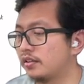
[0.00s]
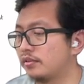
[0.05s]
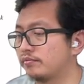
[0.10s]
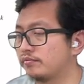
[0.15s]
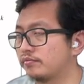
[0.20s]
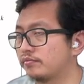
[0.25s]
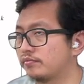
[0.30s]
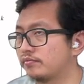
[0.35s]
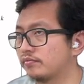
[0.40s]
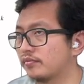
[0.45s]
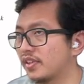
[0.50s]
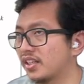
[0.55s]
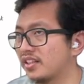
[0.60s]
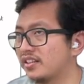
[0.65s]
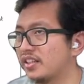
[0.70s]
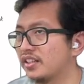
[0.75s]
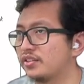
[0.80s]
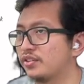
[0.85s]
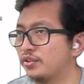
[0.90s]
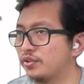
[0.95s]

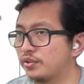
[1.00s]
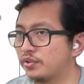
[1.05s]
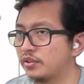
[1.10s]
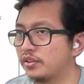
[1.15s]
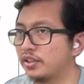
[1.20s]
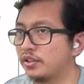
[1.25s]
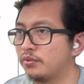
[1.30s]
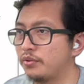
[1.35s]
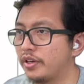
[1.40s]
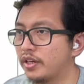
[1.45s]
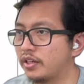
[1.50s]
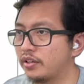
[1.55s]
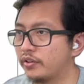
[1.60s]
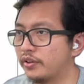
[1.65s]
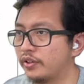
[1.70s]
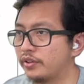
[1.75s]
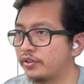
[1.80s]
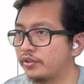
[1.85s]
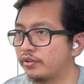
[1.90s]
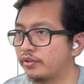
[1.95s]
that usually
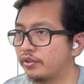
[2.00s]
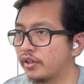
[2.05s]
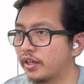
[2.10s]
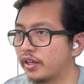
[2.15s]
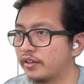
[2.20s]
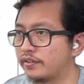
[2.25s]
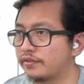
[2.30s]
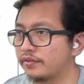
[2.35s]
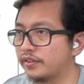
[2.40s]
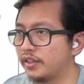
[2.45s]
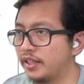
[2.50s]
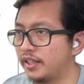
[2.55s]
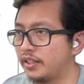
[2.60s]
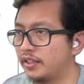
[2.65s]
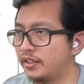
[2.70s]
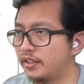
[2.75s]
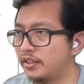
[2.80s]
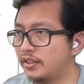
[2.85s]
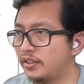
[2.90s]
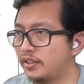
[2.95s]
we are going to have
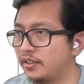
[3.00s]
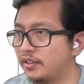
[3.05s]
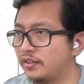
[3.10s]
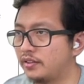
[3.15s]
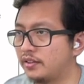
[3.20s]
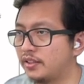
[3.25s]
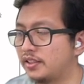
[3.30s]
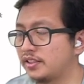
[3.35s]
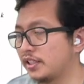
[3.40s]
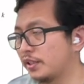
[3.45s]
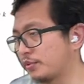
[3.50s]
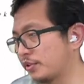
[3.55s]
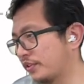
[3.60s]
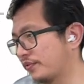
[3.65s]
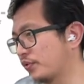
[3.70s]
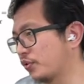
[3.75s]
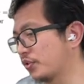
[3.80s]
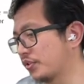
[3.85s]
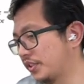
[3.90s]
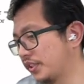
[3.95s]
in the
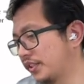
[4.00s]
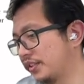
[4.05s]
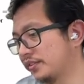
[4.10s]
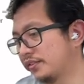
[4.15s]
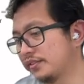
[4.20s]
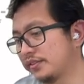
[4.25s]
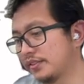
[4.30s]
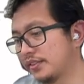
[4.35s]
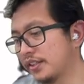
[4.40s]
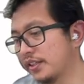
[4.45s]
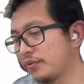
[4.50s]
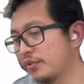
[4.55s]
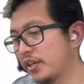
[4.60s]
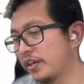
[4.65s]
chapter 14.